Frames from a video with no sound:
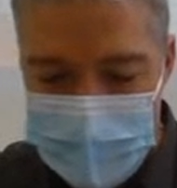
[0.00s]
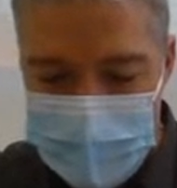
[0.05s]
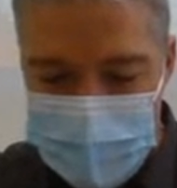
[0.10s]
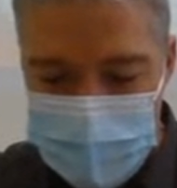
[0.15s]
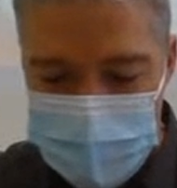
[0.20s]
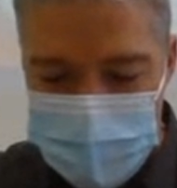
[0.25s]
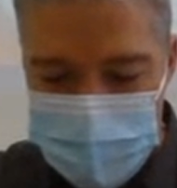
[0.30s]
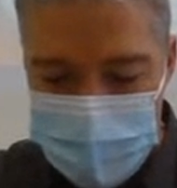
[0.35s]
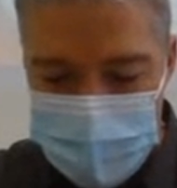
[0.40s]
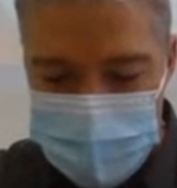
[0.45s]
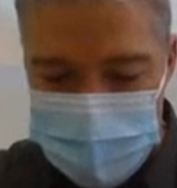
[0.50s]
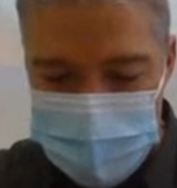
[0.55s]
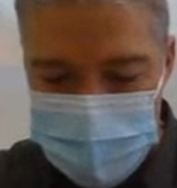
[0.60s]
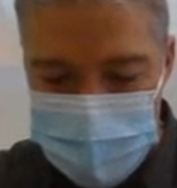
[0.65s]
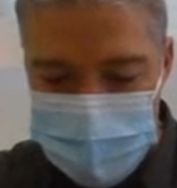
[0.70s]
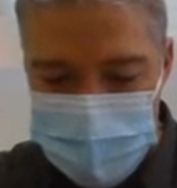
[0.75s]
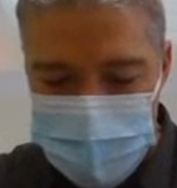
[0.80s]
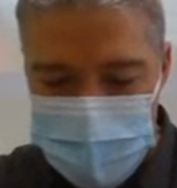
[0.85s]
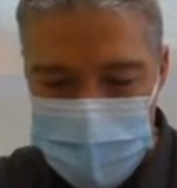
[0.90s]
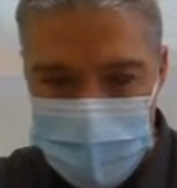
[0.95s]
There's
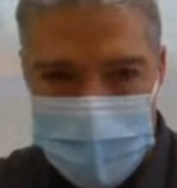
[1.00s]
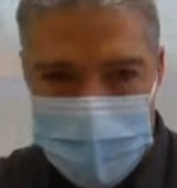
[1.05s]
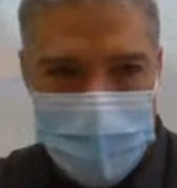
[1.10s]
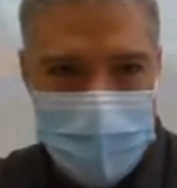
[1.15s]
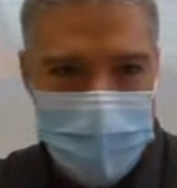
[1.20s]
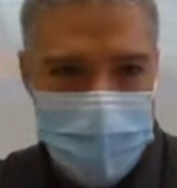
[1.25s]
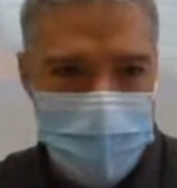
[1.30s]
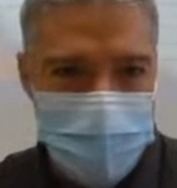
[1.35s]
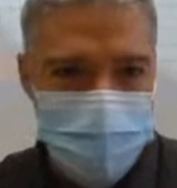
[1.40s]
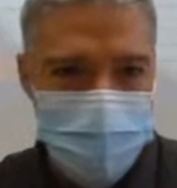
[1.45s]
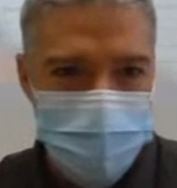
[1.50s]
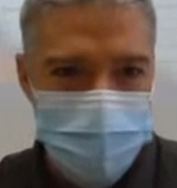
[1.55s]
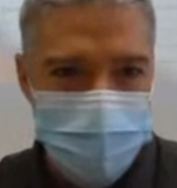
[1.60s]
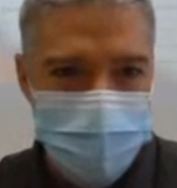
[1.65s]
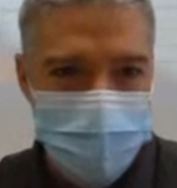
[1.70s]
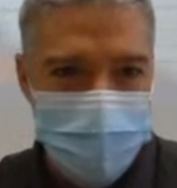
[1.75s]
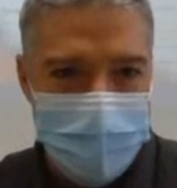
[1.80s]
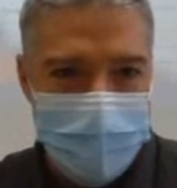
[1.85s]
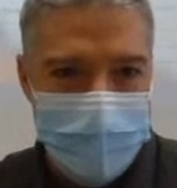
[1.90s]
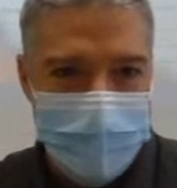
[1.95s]
also G.
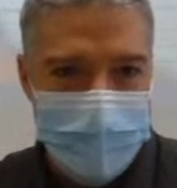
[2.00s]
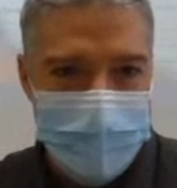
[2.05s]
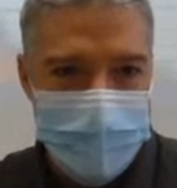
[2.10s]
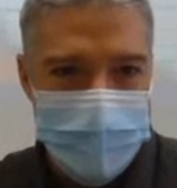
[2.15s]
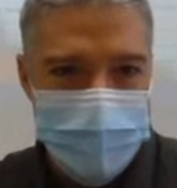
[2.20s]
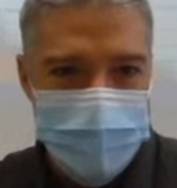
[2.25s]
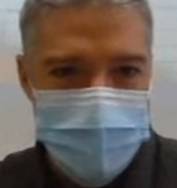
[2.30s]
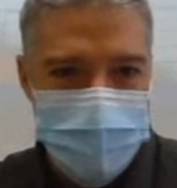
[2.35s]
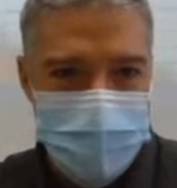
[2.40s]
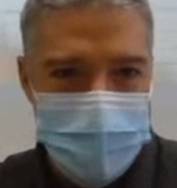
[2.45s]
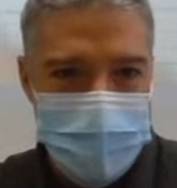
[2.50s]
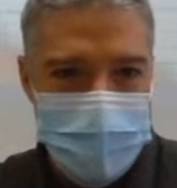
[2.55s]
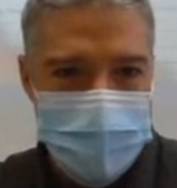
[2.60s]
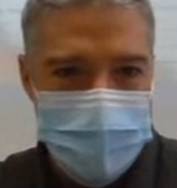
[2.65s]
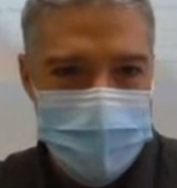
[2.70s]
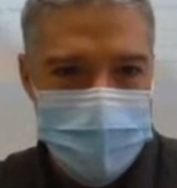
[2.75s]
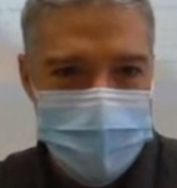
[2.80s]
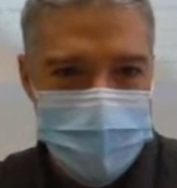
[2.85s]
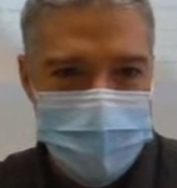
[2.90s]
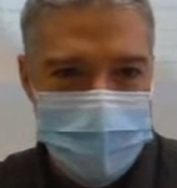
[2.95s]
G
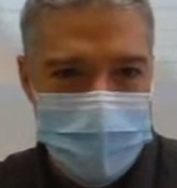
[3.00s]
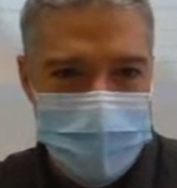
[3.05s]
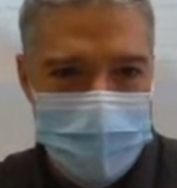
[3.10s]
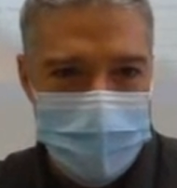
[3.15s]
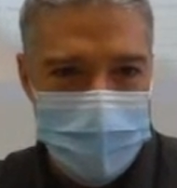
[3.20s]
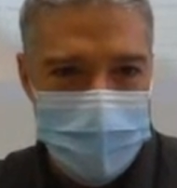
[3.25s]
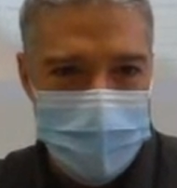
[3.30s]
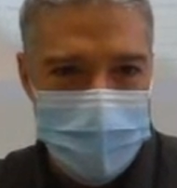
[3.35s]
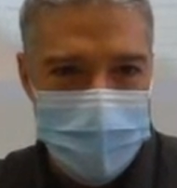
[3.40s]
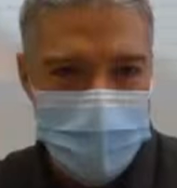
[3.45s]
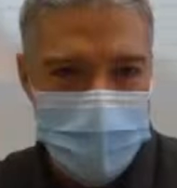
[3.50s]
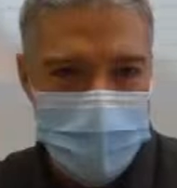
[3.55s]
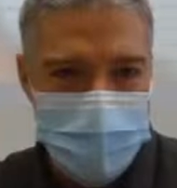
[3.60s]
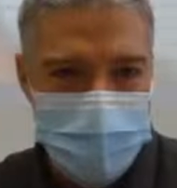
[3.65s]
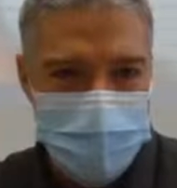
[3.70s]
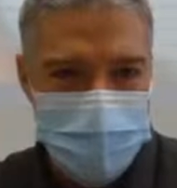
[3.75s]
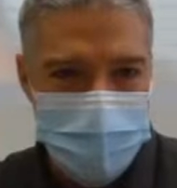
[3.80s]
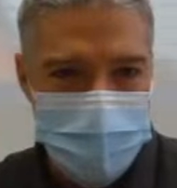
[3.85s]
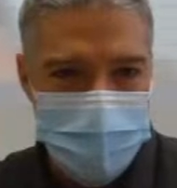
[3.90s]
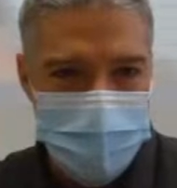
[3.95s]
and C
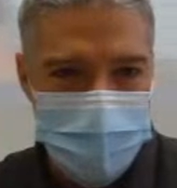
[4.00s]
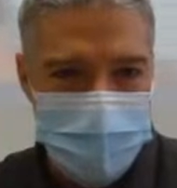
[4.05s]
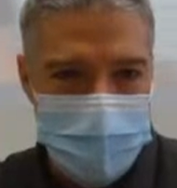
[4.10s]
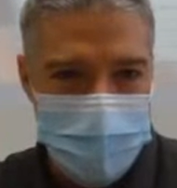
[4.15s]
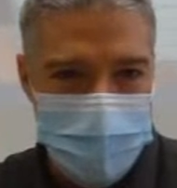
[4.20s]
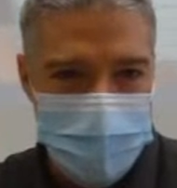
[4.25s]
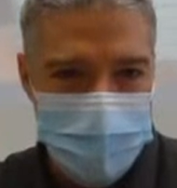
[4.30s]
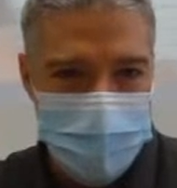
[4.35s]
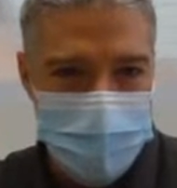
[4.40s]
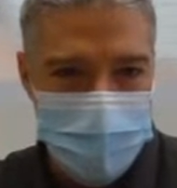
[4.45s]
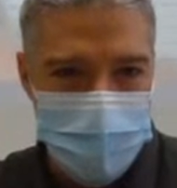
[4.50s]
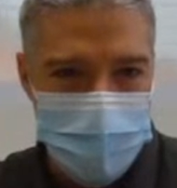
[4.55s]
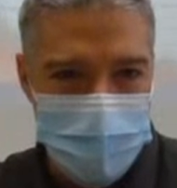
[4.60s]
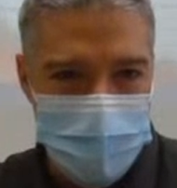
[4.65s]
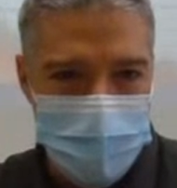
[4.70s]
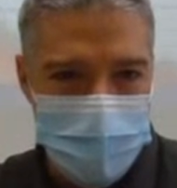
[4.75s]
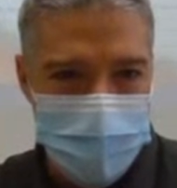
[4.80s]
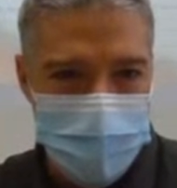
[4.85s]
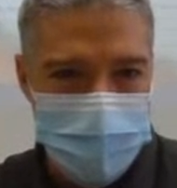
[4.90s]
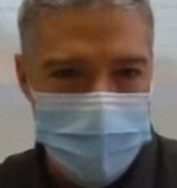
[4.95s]
are sort of even with
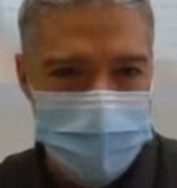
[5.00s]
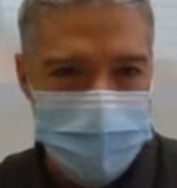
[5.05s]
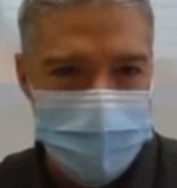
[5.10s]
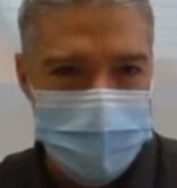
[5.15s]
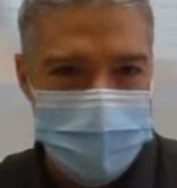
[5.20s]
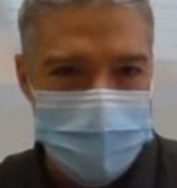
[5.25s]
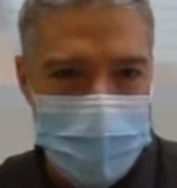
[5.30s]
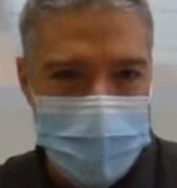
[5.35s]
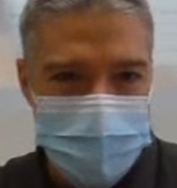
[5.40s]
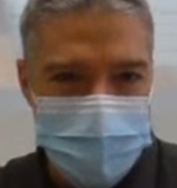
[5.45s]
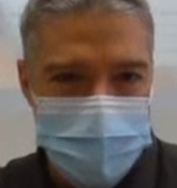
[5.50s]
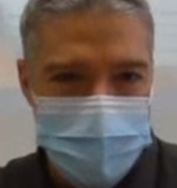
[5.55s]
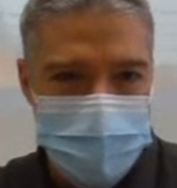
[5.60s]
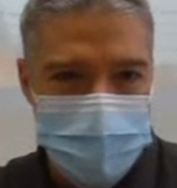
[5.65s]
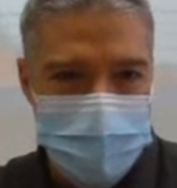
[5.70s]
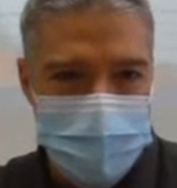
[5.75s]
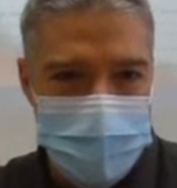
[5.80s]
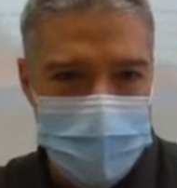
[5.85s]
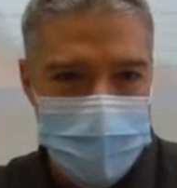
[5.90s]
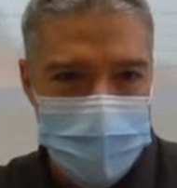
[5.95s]
one another. The top of
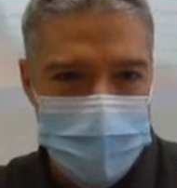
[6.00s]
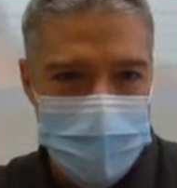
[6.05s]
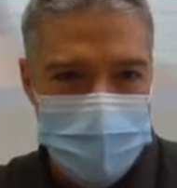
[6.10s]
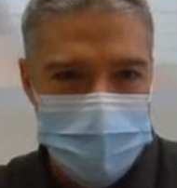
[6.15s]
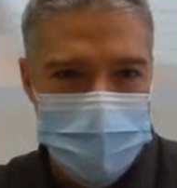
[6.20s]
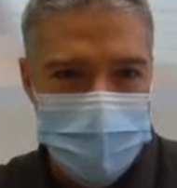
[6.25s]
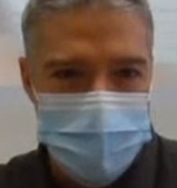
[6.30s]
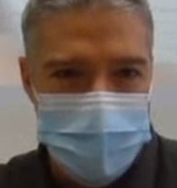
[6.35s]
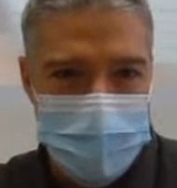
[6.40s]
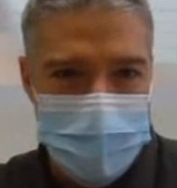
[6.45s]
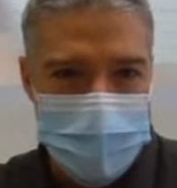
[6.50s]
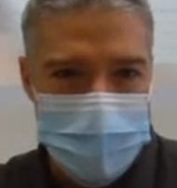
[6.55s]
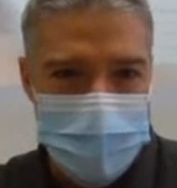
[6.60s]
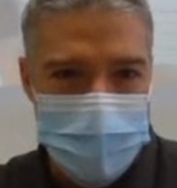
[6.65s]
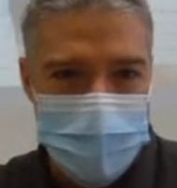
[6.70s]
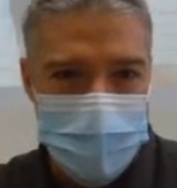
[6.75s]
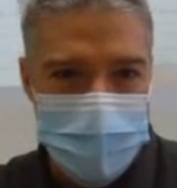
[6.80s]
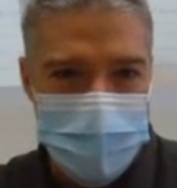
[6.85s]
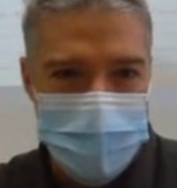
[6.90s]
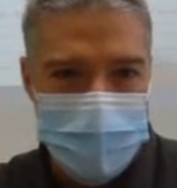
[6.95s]
G goes to right
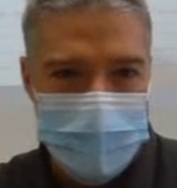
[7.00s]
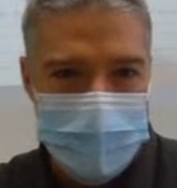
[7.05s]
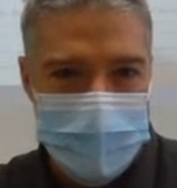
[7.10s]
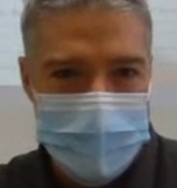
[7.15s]
here.